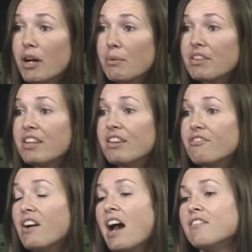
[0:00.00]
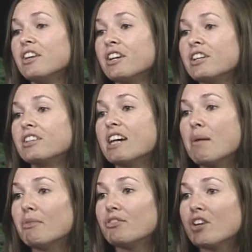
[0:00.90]
within the 5-year
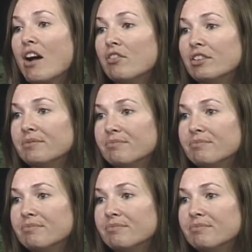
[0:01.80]
time of travel.